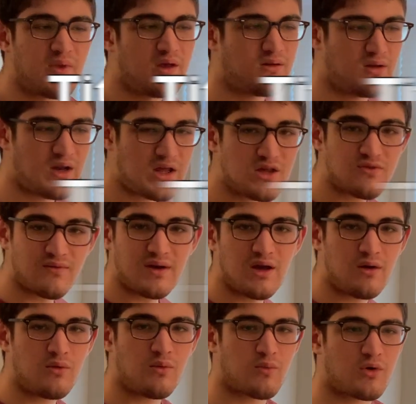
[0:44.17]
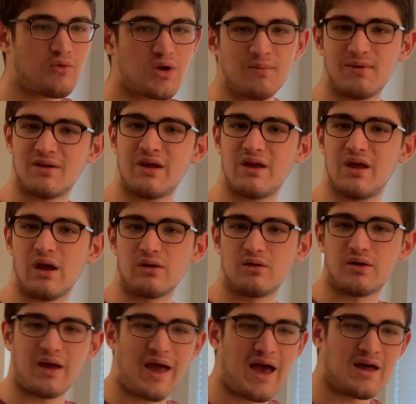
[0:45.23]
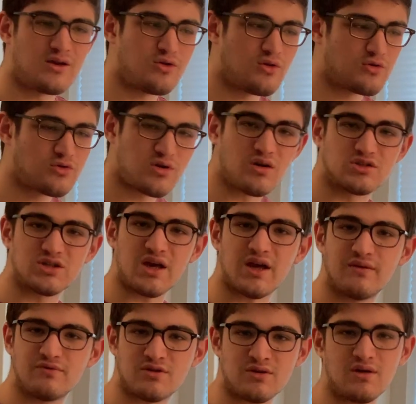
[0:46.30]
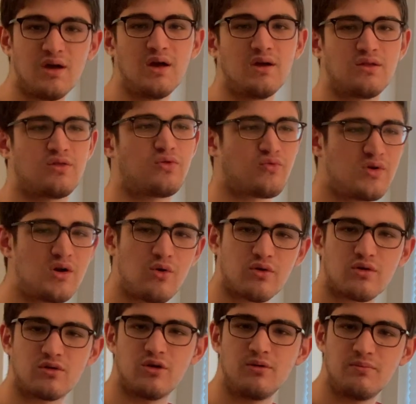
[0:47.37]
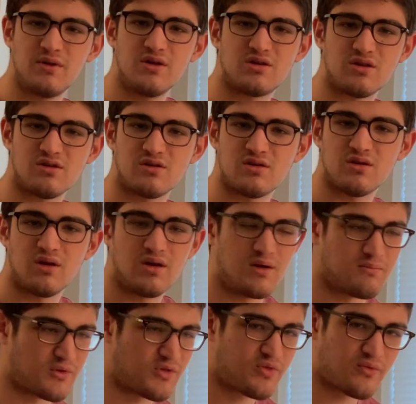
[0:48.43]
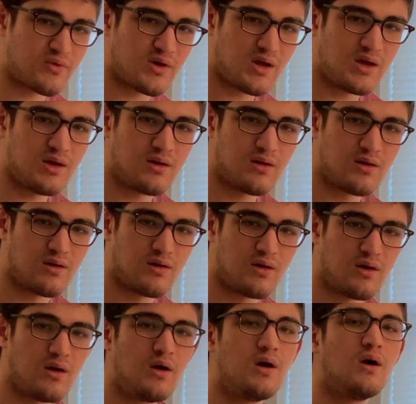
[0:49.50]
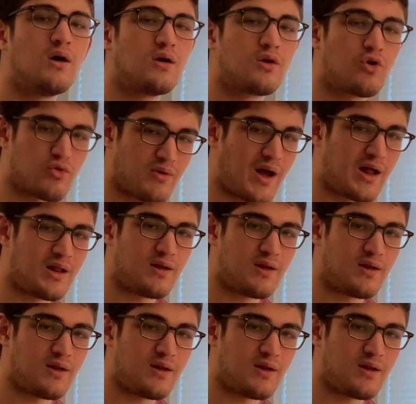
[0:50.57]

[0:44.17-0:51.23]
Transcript: Today's video, we're going to be taking a look at Charles Ives' 3 quarter tone pieces, number 3, Chorale.